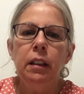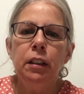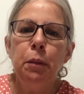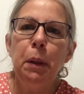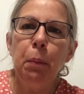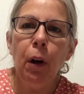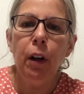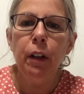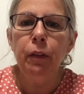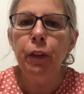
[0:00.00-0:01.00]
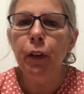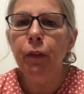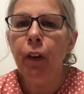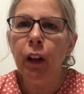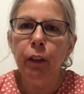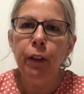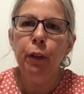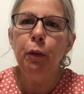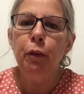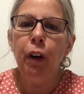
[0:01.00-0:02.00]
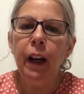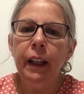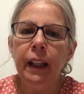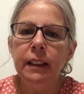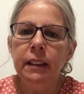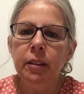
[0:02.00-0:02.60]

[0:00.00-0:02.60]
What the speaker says: to be part of your Follow Through Friday.